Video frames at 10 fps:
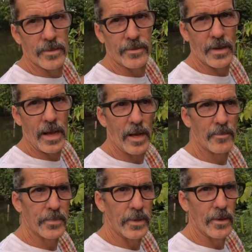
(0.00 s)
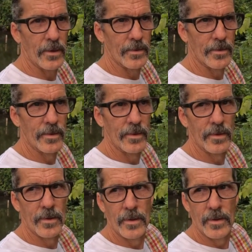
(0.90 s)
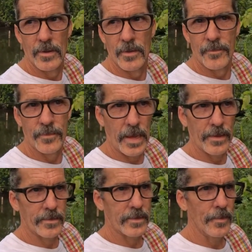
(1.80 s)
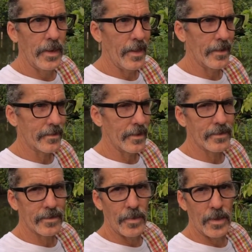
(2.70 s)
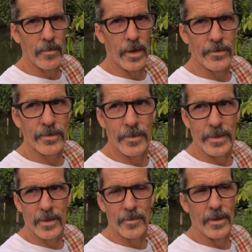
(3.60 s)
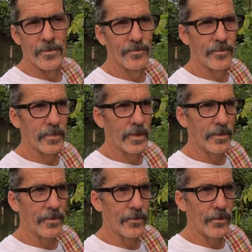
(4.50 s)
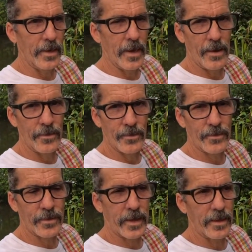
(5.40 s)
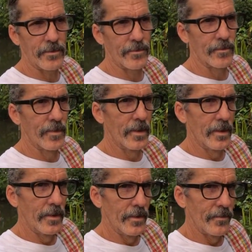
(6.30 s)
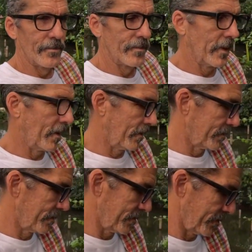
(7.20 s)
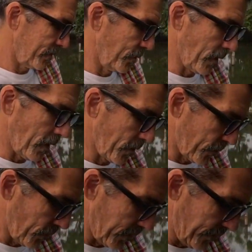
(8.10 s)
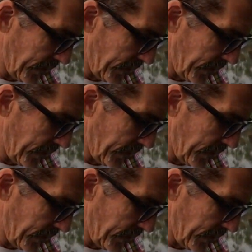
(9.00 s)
at the top, you know, that to me, that, that's a bit much. I mean, come on, cut the tree down just to get, you know, $2 worth of